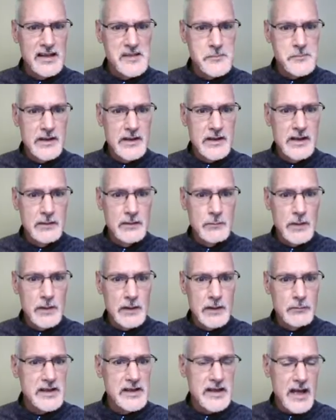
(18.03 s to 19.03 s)
let's begin
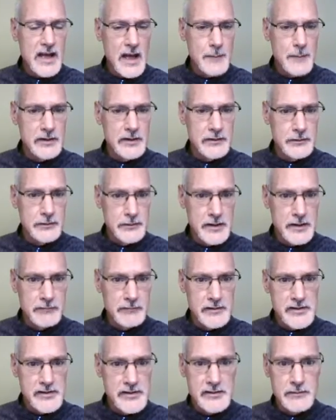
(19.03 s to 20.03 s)
by recapping their
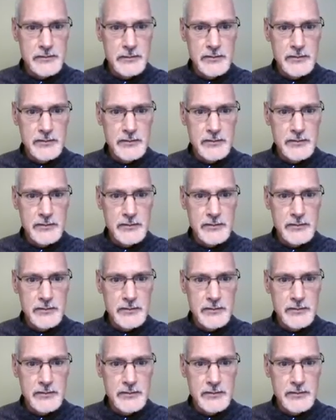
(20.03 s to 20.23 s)
difference,